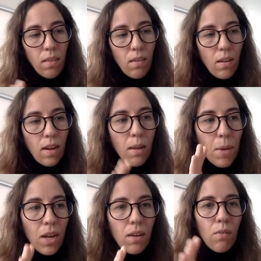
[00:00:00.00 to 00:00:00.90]

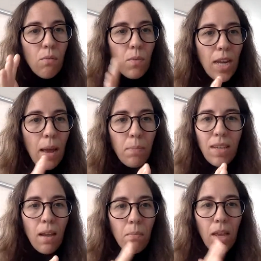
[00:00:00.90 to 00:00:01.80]
limited rehab
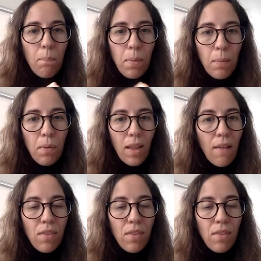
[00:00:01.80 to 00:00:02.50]
time that people have.